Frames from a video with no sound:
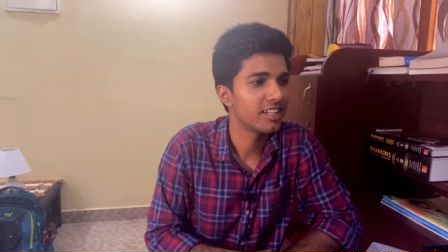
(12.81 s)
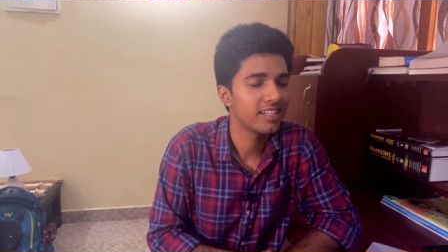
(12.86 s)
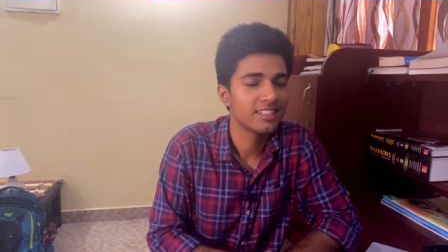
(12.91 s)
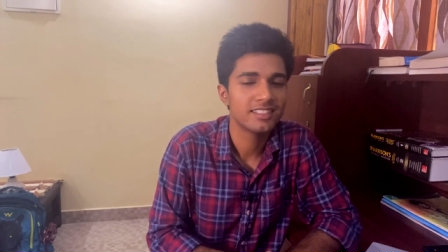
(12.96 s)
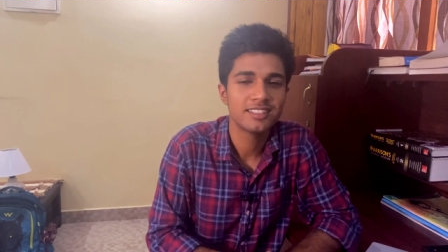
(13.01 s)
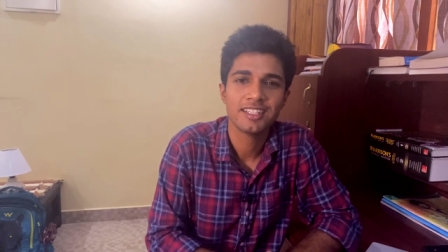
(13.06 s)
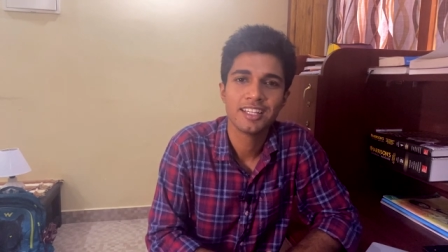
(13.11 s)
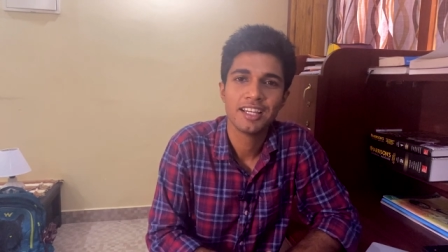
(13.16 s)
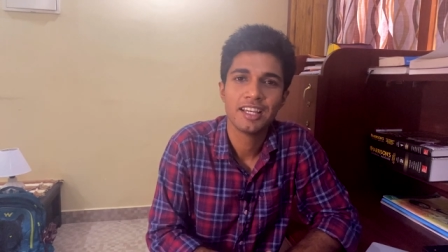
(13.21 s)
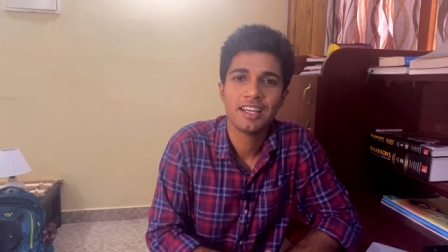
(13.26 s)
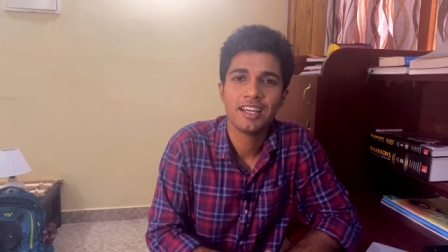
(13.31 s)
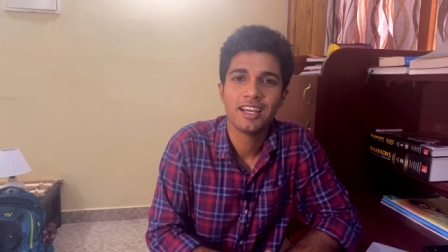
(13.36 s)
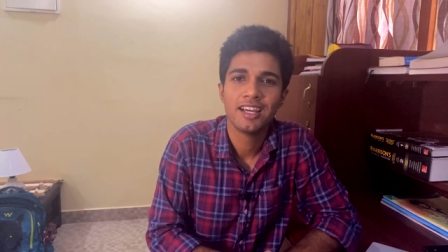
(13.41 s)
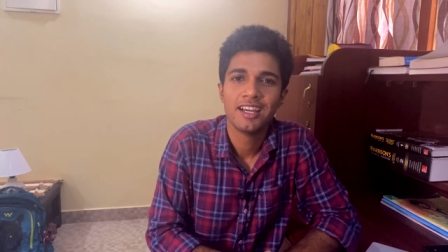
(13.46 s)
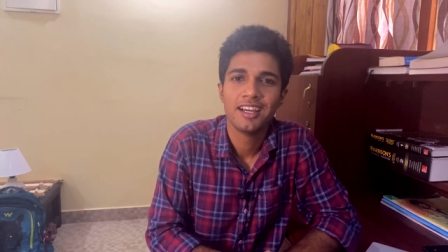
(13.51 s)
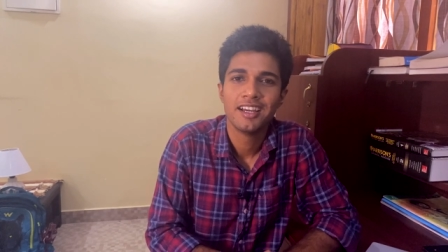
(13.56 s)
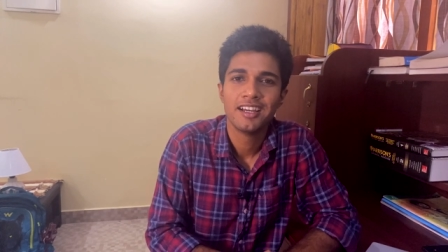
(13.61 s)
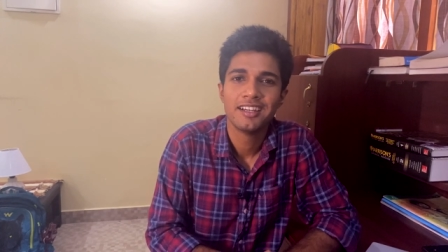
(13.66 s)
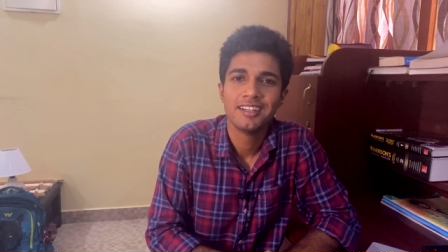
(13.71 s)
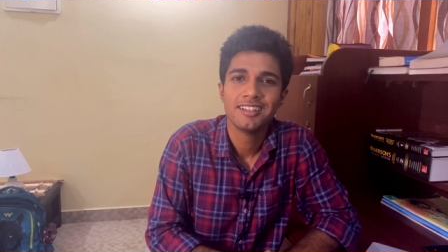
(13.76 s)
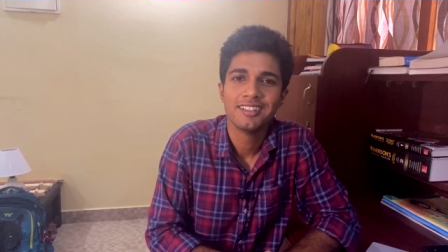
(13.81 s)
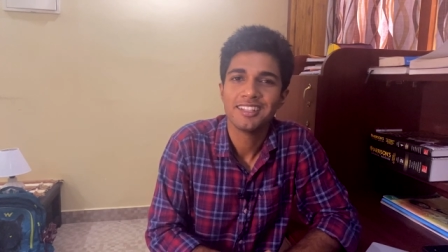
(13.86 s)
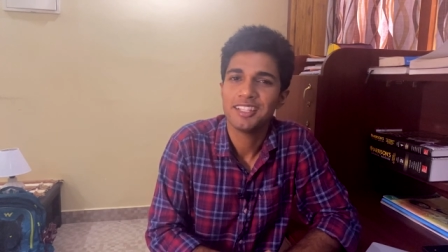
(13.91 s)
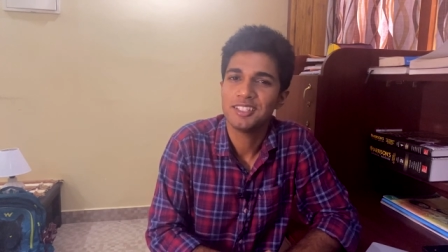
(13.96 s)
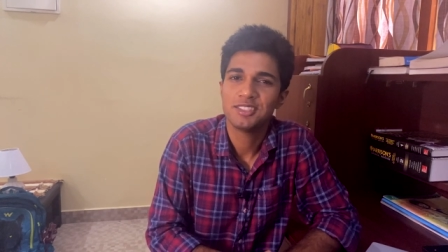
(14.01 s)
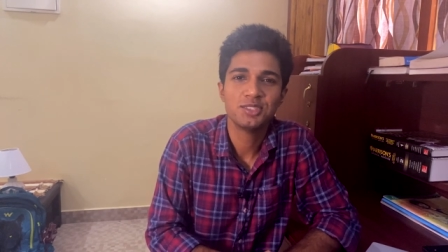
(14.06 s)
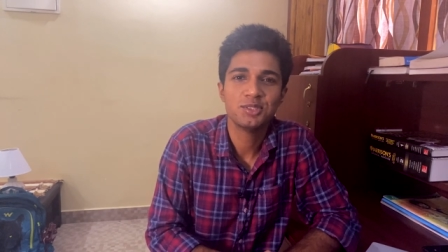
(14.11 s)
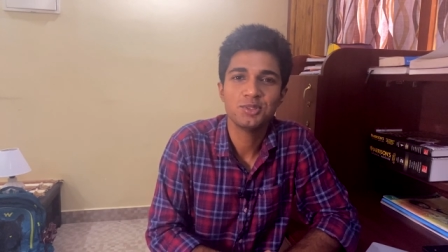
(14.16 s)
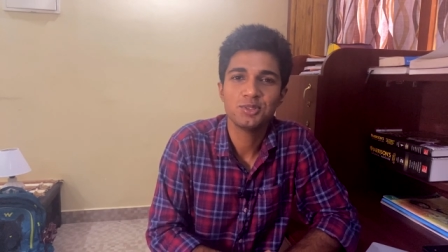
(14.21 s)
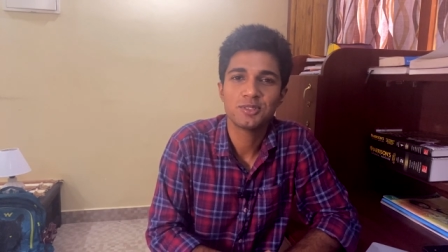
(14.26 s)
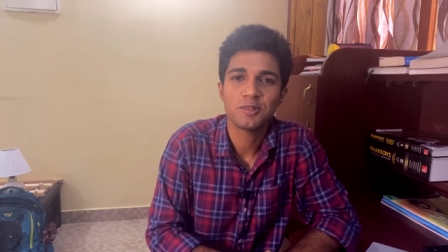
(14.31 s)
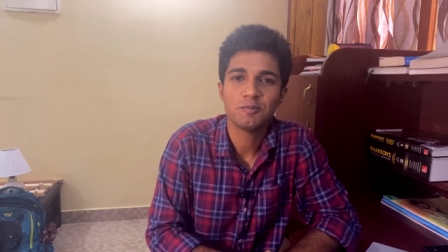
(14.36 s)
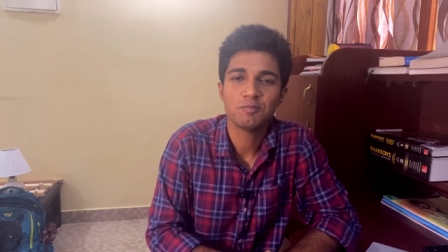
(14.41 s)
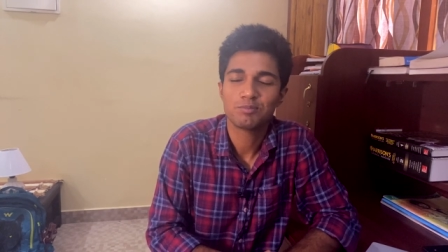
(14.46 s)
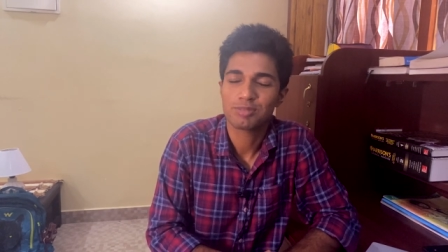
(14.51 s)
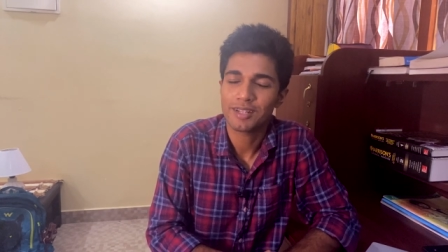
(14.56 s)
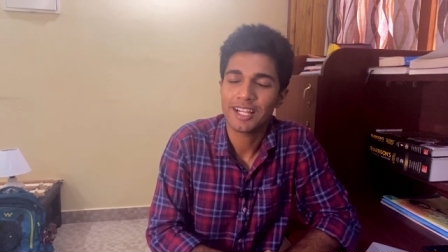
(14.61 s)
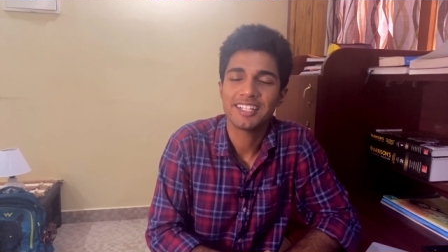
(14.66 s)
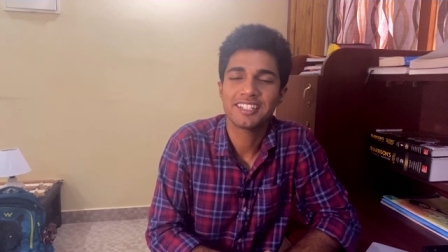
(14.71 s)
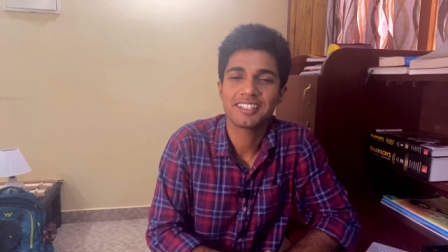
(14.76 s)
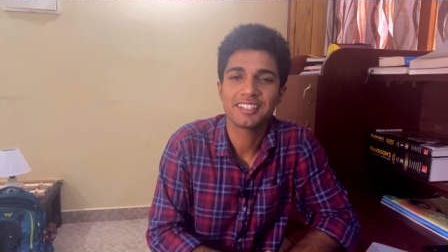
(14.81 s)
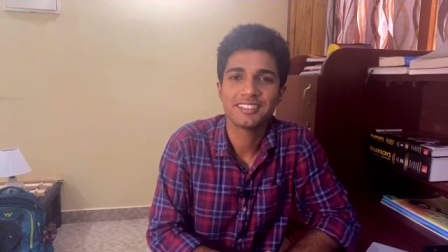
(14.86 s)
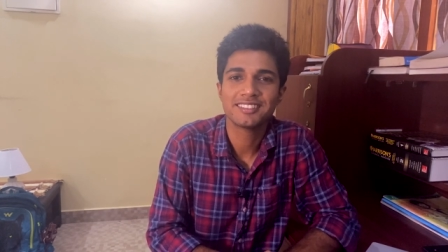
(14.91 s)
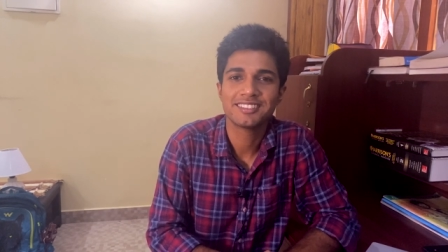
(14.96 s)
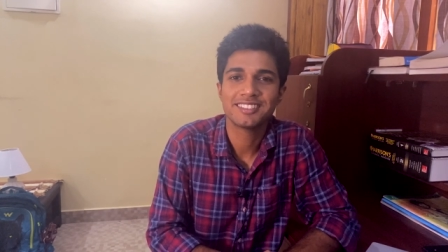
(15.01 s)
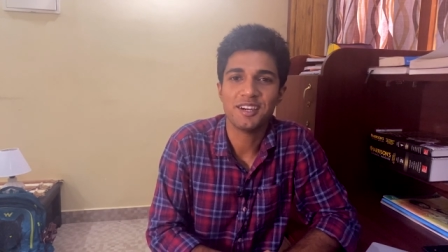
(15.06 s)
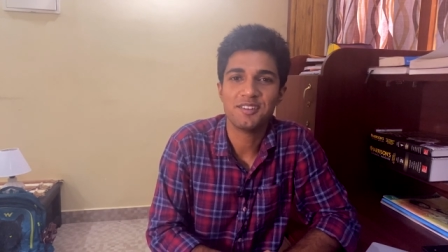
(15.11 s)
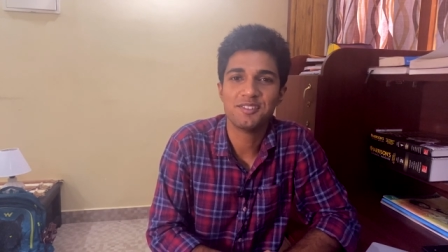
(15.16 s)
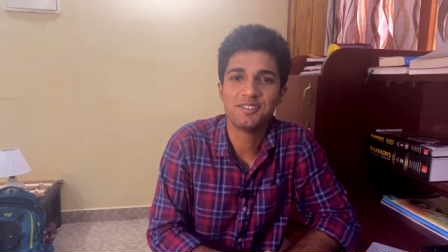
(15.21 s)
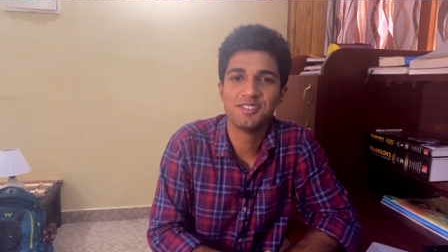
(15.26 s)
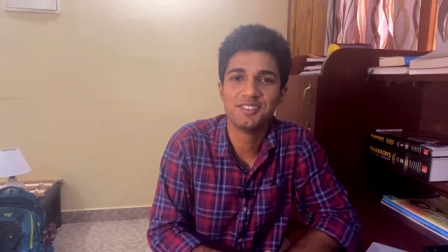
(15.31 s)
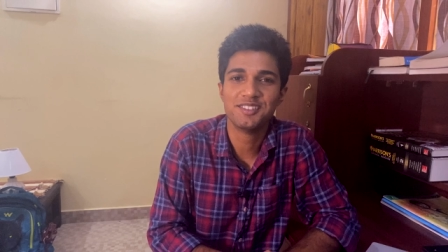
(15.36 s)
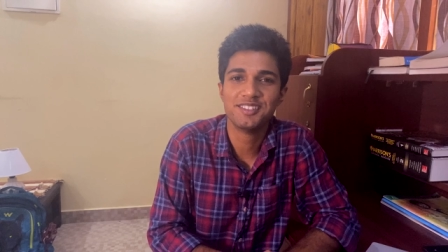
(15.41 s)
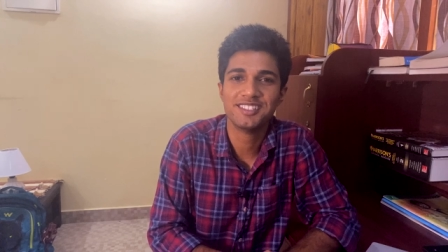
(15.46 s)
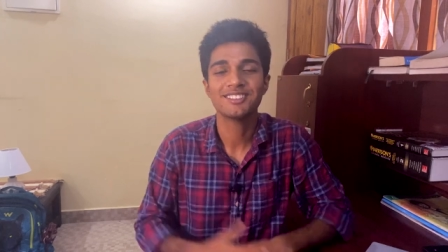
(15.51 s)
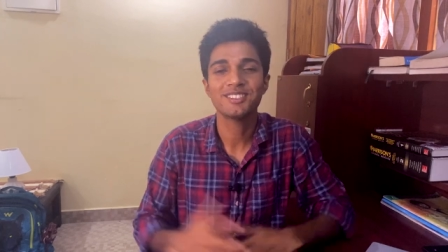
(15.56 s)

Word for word: and let's do some practical stuff.